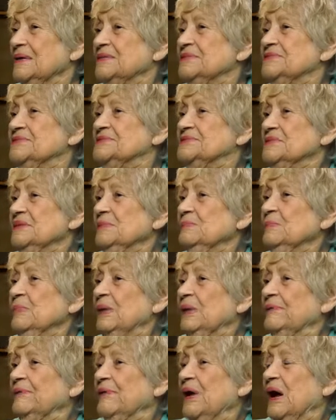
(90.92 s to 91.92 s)
Jim
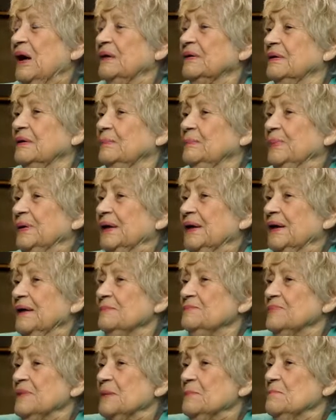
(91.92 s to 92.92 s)
Larocca
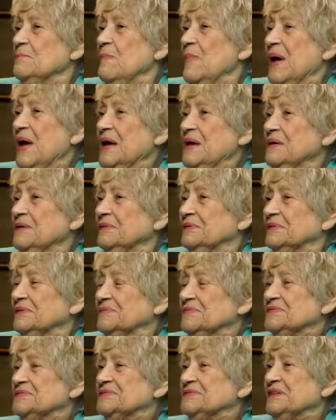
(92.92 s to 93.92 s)
became the mayor
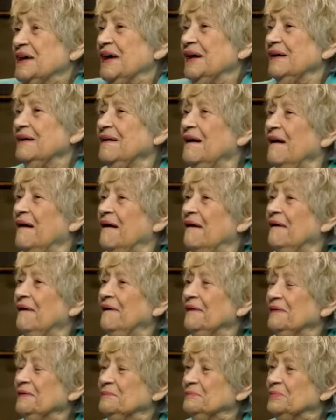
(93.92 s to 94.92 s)
of Sag
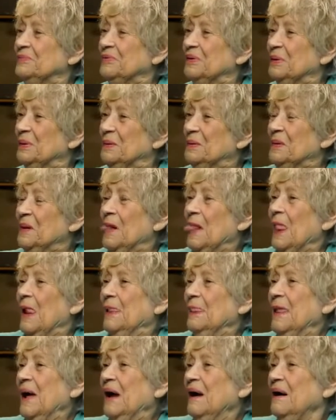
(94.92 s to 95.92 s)
Harbor.
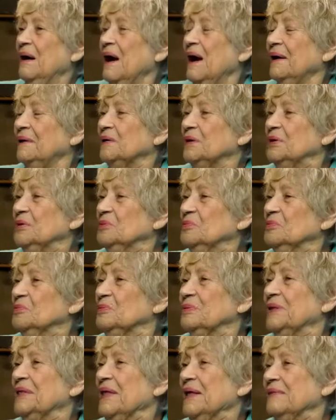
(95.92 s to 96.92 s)
Now, how
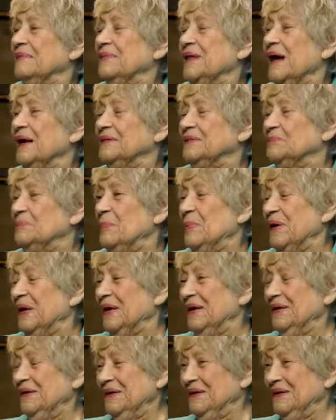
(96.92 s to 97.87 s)
cool can that be?